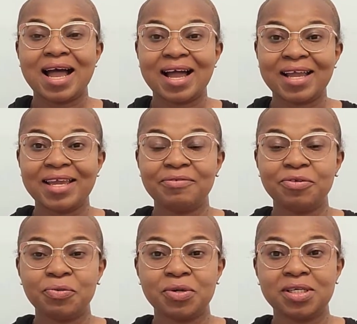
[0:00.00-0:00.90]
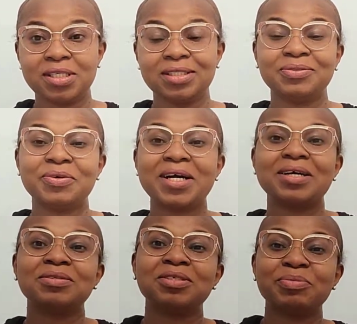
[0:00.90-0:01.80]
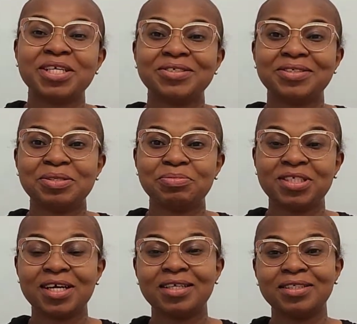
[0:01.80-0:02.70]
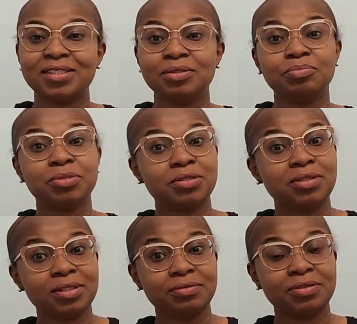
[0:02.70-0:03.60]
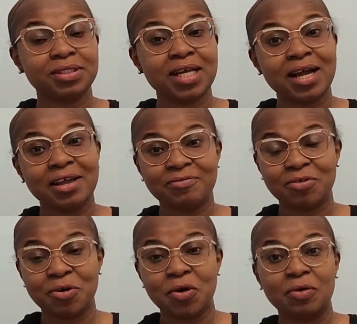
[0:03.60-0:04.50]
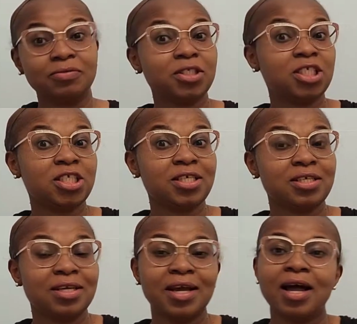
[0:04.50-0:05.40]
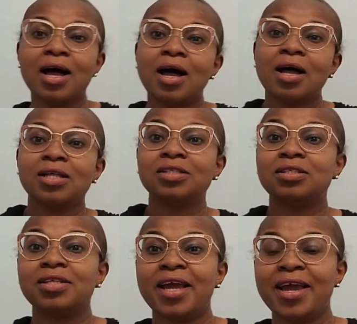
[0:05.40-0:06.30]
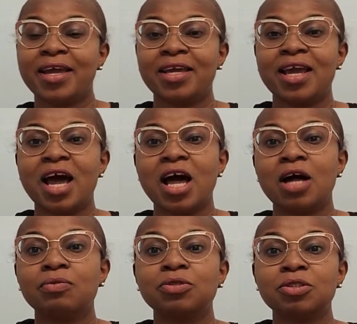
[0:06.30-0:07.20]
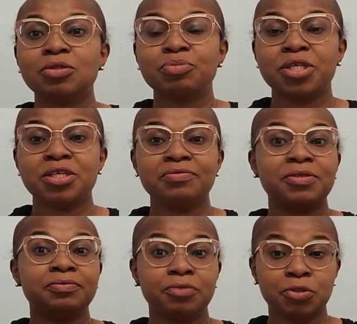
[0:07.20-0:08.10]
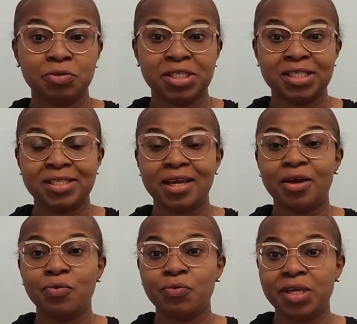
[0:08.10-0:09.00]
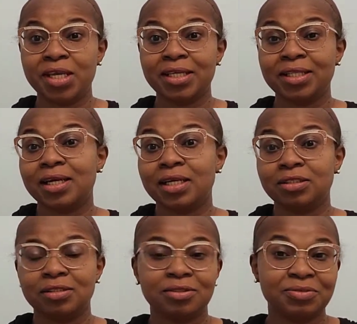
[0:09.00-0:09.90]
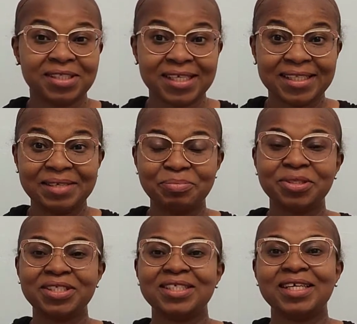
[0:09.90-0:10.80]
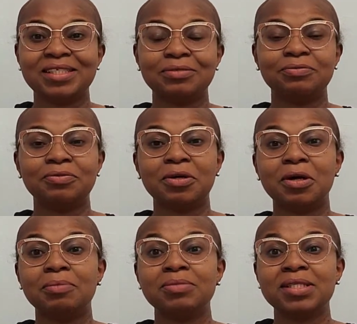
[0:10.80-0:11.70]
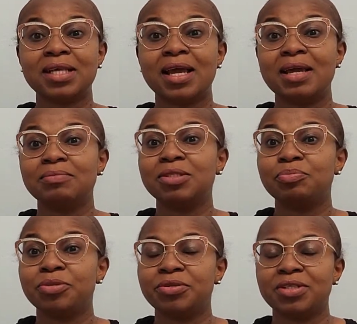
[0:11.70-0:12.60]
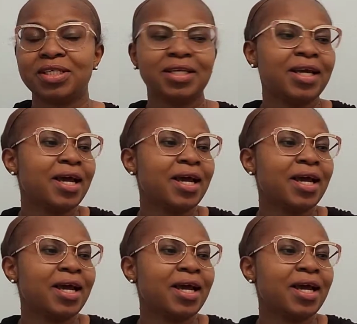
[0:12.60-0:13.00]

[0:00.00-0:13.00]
Hi everyone, welcome to my YouTube channel Beautiful Life of Chi. Today I will be reviewing a wig that I just recently purchased from Sam's Beauty.